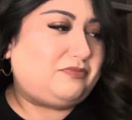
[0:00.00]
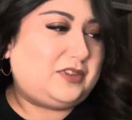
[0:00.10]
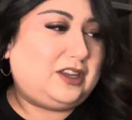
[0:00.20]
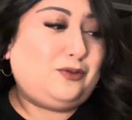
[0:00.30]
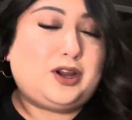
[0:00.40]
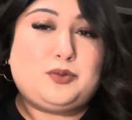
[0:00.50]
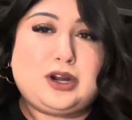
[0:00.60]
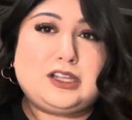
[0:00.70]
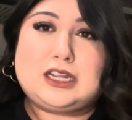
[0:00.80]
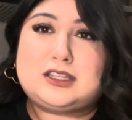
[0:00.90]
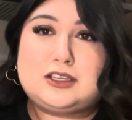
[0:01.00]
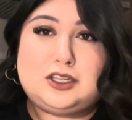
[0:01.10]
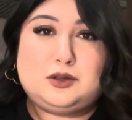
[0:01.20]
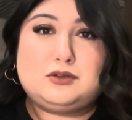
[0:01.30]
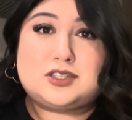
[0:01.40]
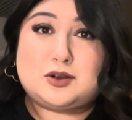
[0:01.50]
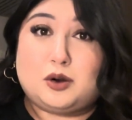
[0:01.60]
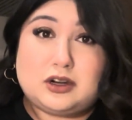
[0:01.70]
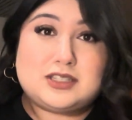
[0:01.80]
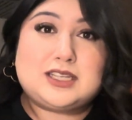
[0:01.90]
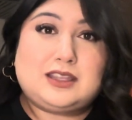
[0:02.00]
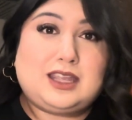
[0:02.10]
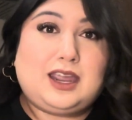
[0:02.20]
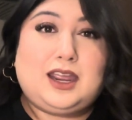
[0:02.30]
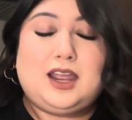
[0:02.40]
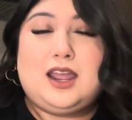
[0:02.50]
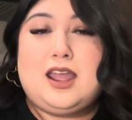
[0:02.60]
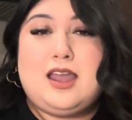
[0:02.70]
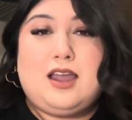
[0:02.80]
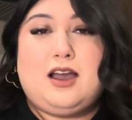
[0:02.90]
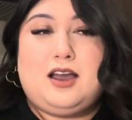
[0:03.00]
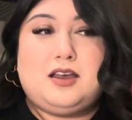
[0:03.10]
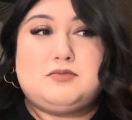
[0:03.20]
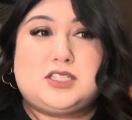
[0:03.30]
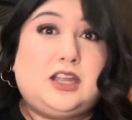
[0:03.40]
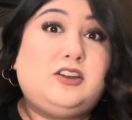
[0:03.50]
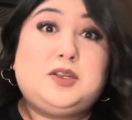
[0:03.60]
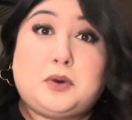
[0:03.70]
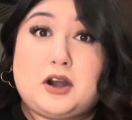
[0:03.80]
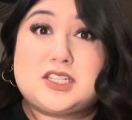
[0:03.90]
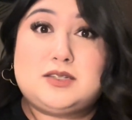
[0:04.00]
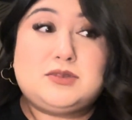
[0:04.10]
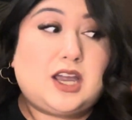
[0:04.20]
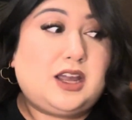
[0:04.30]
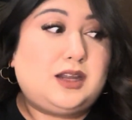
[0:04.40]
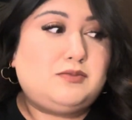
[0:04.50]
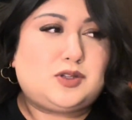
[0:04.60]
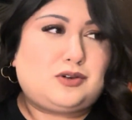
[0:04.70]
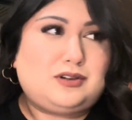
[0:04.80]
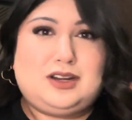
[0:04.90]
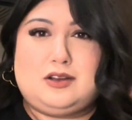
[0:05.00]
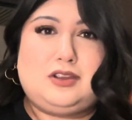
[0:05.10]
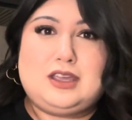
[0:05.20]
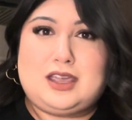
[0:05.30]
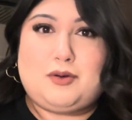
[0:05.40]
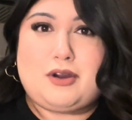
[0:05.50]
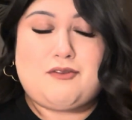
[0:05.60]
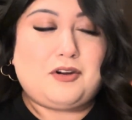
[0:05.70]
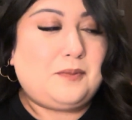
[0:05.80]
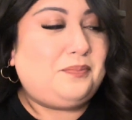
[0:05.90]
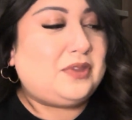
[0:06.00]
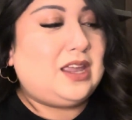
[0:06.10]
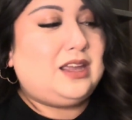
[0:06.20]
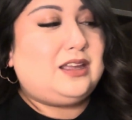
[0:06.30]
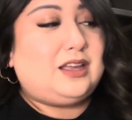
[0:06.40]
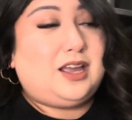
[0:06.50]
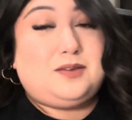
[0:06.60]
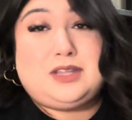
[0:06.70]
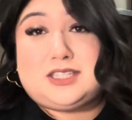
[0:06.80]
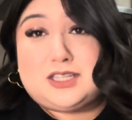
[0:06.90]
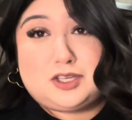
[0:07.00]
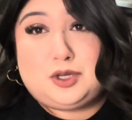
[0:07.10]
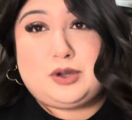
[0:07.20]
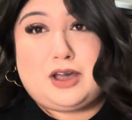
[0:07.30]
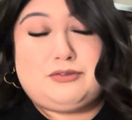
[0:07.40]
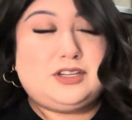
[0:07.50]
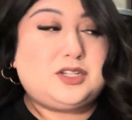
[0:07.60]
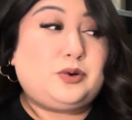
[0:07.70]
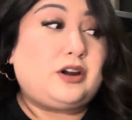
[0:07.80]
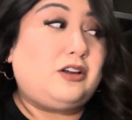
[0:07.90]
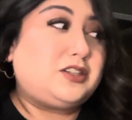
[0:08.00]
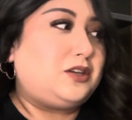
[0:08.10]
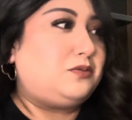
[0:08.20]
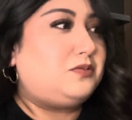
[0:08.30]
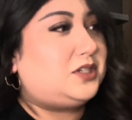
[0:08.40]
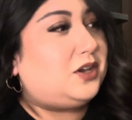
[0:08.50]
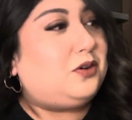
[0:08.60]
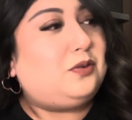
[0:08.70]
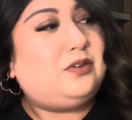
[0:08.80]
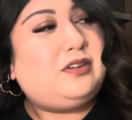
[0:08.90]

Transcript: you want to wear like the cute skirts that they sell in the park sometimes, or you know, you can get wherever. That's a cute outfit to wear also. So